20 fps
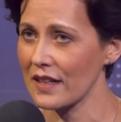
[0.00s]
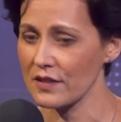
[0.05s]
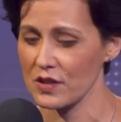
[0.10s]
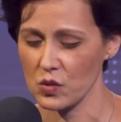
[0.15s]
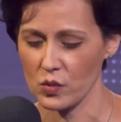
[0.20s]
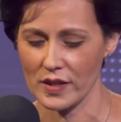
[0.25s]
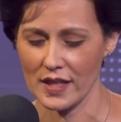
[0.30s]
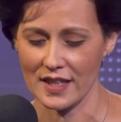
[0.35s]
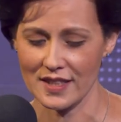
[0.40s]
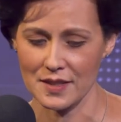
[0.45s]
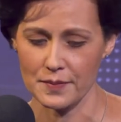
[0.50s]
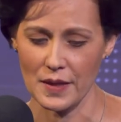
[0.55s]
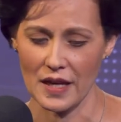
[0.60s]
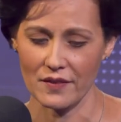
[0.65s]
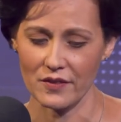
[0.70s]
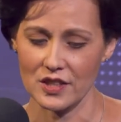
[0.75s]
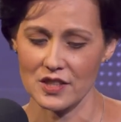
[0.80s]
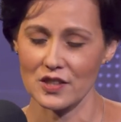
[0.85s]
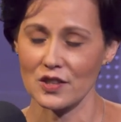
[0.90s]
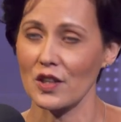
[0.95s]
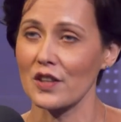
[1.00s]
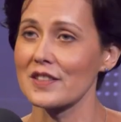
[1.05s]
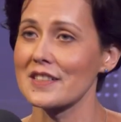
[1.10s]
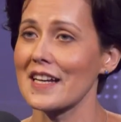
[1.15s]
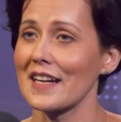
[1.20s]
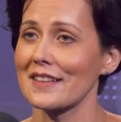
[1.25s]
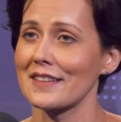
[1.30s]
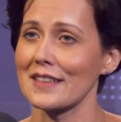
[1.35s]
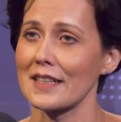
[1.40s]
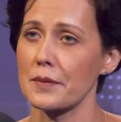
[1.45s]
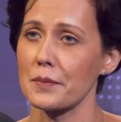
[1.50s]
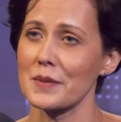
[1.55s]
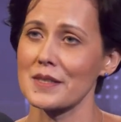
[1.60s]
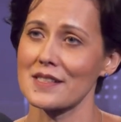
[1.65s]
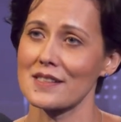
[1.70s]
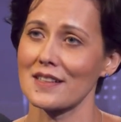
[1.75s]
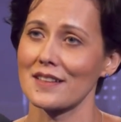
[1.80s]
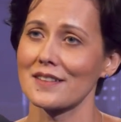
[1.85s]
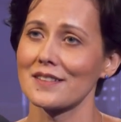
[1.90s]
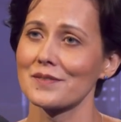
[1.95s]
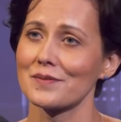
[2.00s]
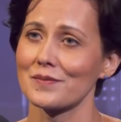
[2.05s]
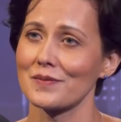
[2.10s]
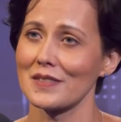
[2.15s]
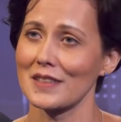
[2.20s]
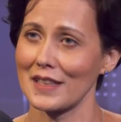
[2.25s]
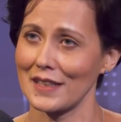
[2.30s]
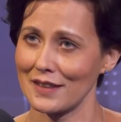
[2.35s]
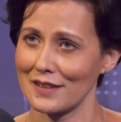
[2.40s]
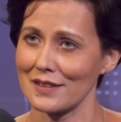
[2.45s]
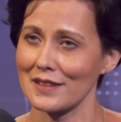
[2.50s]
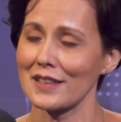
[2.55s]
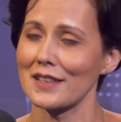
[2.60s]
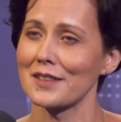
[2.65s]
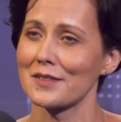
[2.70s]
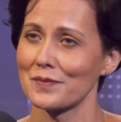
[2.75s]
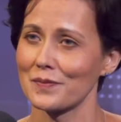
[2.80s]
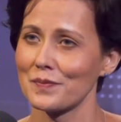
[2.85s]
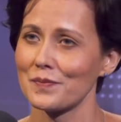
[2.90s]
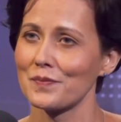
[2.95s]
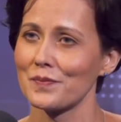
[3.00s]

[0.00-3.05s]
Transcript: hours without them having to contact the embassy legally.